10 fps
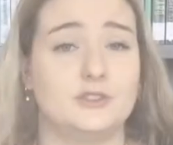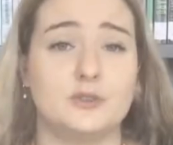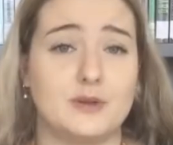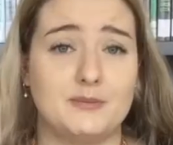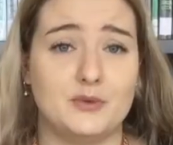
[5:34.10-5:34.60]

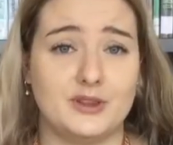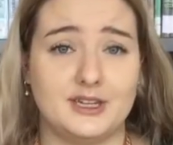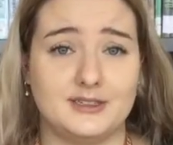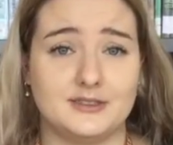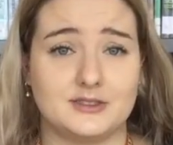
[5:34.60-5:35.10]
just one more
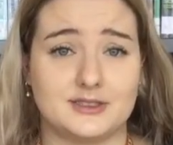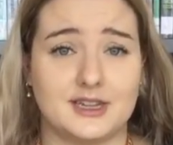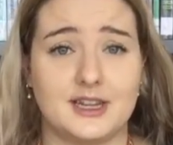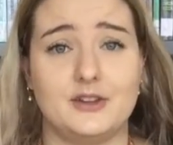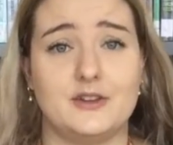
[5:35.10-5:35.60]
thing just
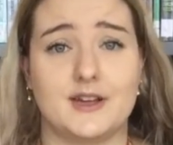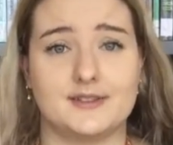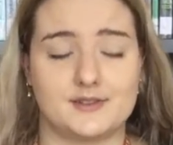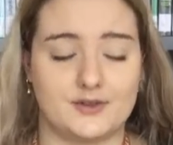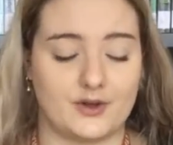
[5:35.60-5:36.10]
to let you
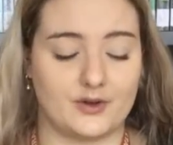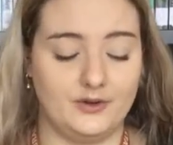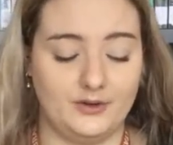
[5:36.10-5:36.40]
guys know.